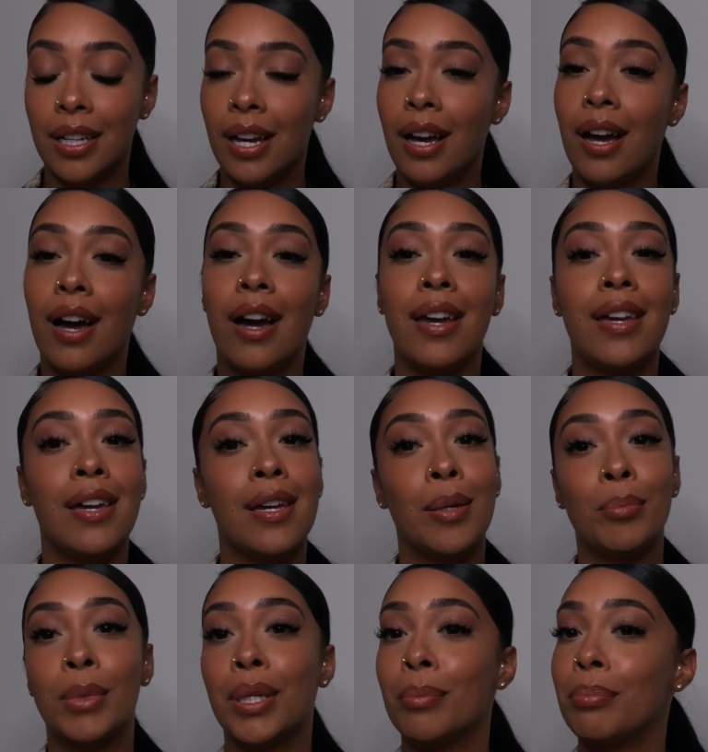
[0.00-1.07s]
I am
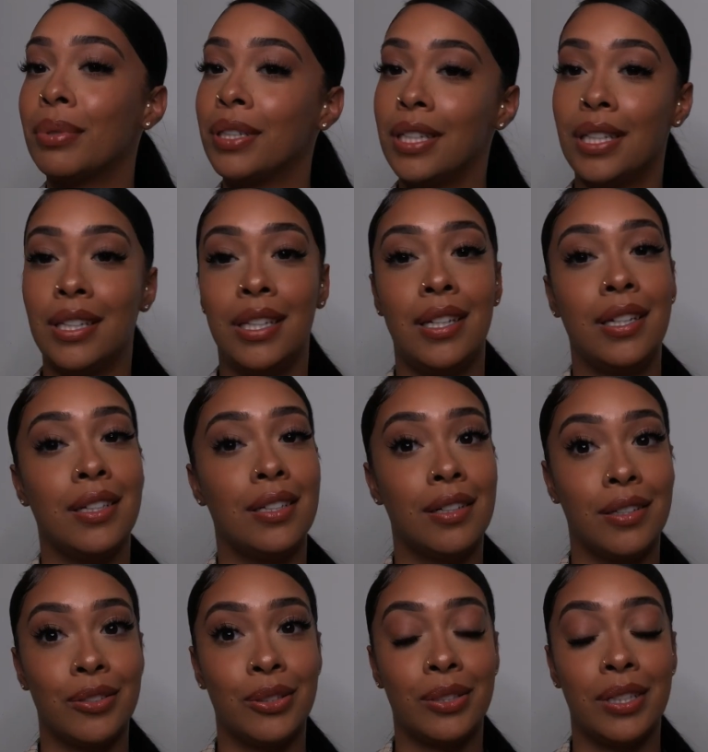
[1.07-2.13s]
completely and
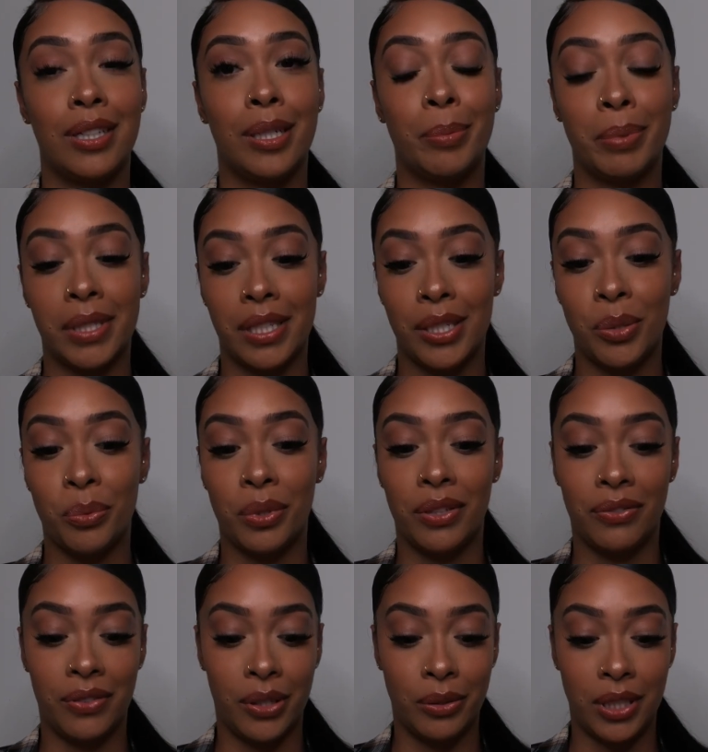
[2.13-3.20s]
utterly obsessed with the
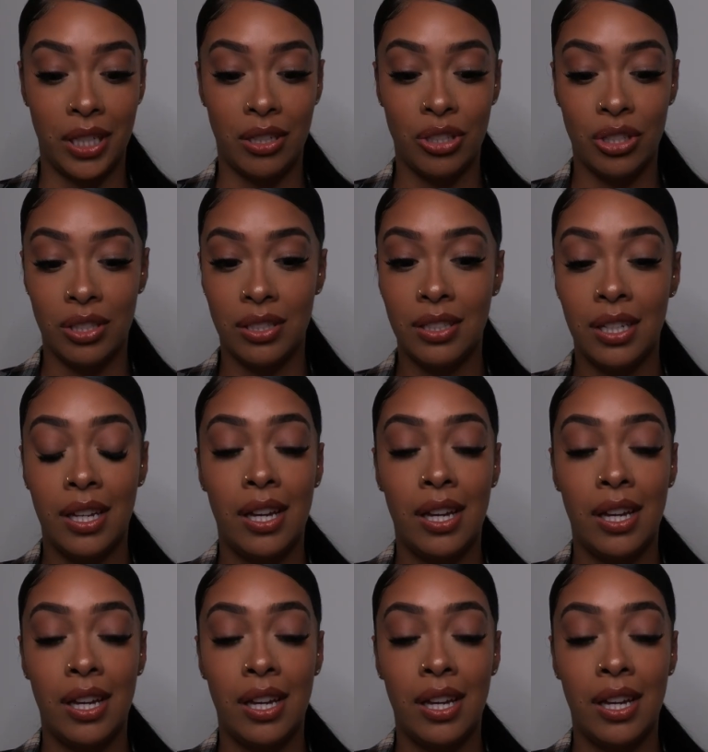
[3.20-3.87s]
foundation.